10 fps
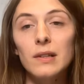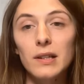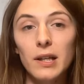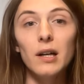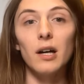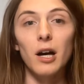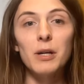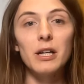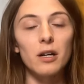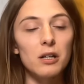Yeah, I
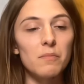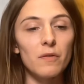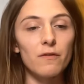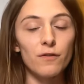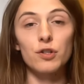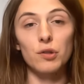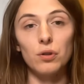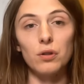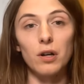mean um for sure.